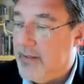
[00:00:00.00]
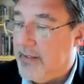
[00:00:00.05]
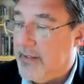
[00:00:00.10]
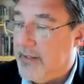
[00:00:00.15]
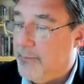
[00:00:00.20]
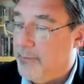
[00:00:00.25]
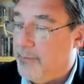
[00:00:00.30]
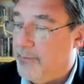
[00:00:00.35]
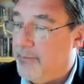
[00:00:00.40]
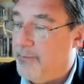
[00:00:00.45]

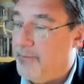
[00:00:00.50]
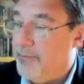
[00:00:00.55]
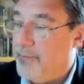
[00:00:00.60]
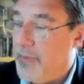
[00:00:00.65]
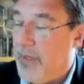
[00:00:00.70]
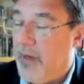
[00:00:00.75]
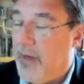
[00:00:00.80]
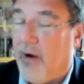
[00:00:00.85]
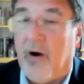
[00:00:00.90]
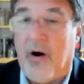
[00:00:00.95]
um,
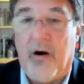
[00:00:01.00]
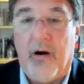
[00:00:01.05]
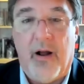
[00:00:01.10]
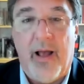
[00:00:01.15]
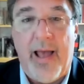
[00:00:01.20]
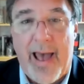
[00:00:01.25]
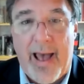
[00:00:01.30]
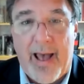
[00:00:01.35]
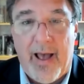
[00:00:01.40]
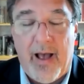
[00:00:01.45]

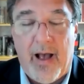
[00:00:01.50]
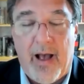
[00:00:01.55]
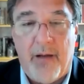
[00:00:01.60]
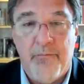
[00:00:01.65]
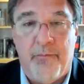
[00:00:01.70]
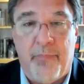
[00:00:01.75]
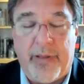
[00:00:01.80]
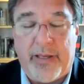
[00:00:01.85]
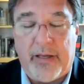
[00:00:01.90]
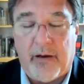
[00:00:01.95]
are at
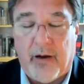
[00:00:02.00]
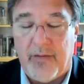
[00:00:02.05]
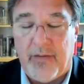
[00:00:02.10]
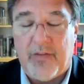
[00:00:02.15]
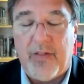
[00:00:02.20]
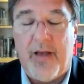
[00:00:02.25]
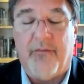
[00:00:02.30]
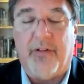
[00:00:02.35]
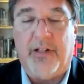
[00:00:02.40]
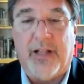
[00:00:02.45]

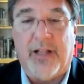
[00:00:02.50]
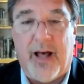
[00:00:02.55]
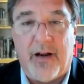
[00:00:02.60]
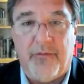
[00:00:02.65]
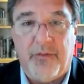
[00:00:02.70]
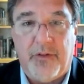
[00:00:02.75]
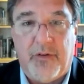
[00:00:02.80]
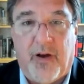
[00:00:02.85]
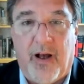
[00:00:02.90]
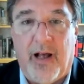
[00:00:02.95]
because they have a
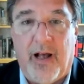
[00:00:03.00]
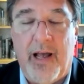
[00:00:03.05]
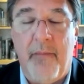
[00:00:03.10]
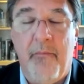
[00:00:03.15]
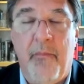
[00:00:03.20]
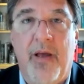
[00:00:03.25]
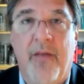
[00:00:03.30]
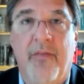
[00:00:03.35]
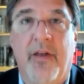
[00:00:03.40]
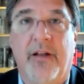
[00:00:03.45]
lot of
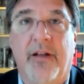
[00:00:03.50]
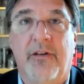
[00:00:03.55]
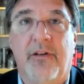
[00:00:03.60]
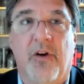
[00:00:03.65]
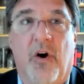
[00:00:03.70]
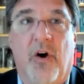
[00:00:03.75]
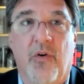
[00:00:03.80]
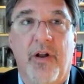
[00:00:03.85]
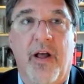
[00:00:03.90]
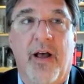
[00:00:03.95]
time and they
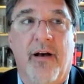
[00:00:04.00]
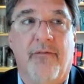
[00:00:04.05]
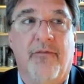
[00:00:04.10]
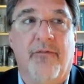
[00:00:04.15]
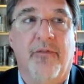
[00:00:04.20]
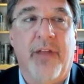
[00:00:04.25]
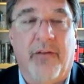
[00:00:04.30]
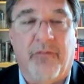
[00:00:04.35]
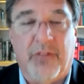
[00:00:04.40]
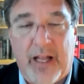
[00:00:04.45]
don't
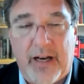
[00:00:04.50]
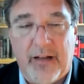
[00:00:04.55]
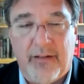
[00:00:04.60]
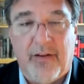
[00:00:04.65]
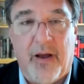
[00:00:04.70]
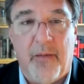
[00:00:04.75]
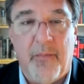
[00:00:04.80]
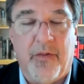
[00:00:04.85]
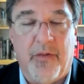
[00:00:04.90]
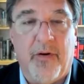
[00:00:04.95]
have they have a lot
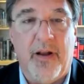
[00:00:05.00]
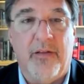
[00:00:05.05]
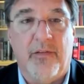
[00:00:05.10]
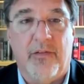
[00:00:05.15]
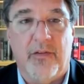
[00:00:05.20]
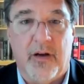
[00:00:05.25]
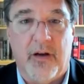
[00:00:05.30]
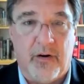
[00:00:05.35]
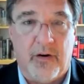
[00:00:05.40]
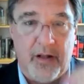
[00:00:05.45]
of time on their
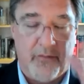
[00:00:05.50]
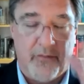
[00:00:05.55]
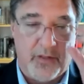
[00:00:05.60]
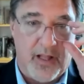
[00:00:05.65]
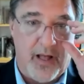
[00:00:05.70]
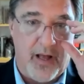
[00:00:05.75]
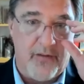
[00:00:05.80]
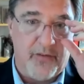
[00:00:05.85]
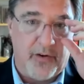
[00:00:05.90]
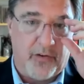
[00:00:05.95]
hands and they don't have a
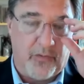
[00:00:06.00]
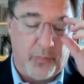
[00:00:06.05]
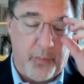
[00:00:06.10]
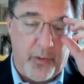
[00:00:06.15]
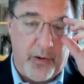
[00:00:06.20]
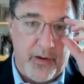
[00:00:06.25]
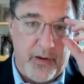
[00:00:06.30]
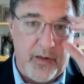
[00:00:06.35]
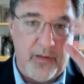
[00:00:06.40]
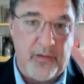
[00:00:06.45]
lot of
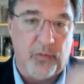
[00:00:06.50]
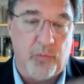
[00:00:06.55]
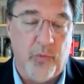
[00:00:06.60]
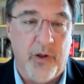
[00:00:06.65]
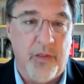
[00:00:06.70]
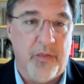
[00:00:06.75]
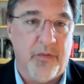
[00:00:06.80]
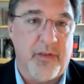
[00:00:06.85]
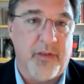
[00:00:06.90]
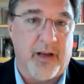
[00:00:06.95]
experience
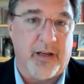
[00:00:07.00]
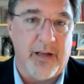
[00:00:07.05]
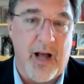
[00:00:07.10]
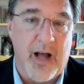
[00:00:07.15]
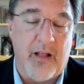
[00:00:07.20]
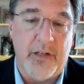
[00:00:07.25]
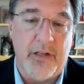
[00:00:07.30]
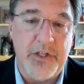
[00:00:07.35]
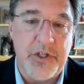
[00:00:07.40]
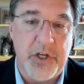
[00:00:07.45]
with
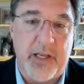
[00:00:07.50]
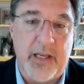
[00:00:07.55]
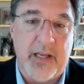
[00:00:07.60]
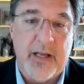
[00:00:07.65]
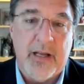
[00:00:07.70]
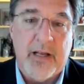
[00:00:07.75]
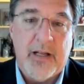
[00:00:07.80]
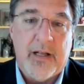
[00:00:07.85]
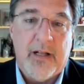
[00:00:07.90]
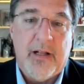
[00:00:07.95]

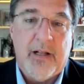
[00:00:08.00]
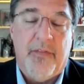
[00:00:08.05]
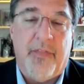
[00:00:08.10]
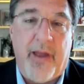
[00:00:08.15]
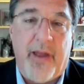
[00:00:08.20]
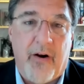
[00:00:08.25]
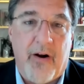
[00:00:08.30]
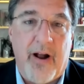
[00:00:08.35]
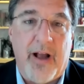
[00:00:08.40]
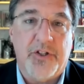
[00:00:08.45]
technology.
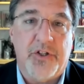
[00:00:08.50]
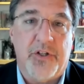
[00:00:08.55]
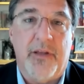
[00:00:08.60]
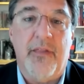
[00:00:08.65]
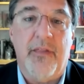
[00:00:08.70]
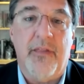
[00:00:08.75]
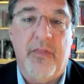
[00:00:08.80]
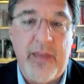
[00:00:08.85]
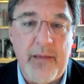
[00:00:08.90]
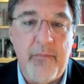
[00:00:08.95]
They are
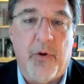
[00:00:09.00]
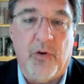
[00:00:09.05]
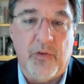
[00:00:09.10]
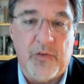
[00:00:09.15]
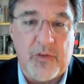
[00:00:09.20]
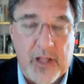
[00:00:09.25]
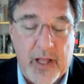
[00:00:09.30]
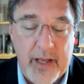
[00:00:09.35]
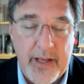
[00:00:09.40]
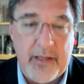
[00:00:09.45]
actually the
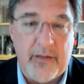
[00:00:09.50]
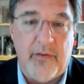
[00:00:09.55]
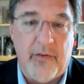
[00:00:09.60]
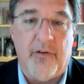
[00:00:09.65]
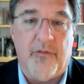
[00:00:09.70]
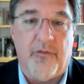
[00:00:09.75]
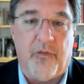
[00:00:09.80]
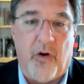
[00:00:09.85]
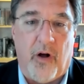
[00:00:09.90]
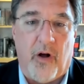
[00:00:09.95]
most
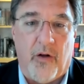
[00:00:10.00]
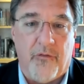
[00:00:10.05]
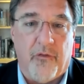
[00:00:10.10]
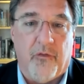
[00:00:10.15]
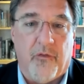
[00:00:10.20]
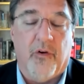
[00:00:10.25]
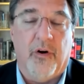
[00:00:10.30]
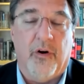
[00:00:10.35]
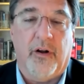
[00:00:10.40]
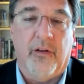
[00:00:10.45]
likely to fall
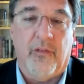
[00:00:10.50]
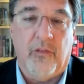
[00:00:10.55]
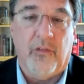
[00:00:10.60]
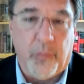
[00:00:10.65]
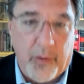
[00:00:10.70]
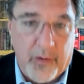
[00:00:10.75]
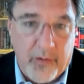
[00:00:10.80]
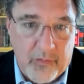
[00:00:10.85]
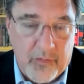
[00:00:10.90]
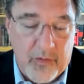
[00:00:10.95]
for
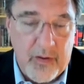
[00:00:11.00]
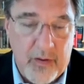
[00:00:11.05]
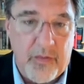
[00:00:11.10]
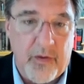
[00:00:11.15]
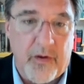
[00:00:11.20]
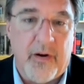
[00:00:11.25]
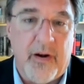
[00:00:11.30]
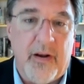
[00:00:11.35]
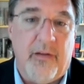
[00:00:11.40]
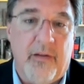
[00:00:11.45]
conspiracy
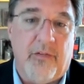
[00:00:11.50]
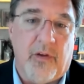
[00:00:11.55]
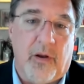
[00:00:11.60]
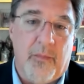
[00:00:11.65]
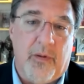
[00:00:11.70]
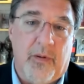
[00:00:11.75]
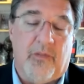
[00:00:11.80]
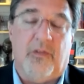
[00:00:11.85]
theories and